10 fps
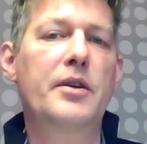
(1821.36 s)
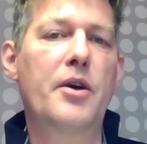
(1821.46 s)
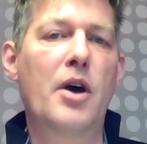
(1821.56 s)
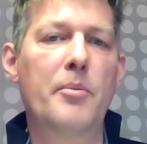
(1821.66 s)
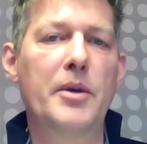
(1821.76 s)
the
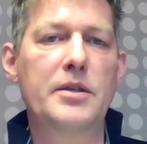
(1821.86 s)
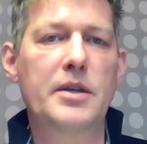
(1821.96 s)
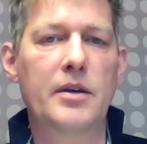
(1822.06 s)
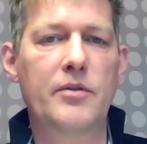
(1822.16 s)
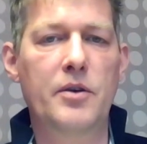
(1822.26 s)
comments
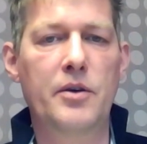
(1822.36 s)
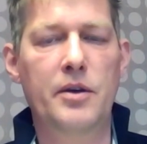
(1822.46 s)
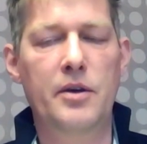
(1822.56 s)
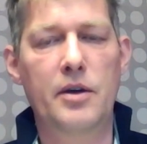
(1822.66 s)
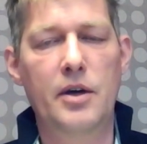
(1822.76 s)
and for
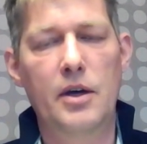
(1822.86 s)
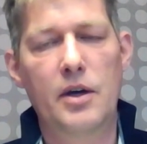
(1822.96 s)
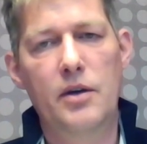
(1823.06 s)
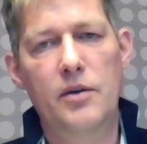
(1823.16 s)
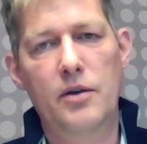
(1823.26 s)
the
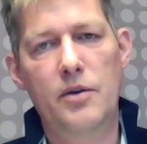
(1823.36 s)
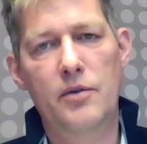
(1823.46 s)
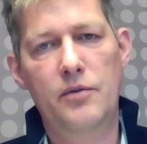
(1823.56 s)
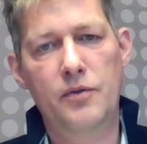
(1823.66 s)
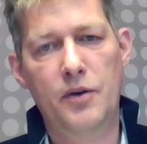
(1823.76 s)

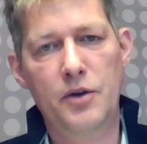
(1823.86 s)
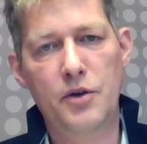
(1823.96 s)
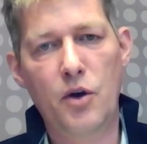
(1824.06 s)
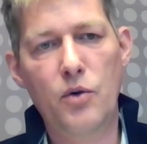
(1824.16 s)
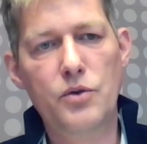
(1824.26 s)

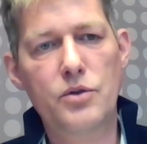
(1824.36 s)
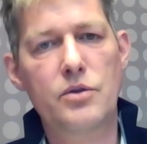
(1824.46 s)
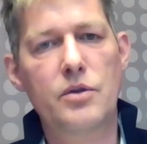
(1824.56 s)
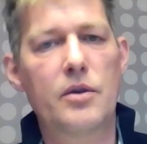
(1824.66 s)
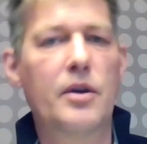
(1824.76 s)

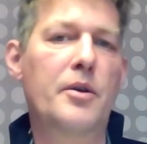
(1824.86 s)
notes,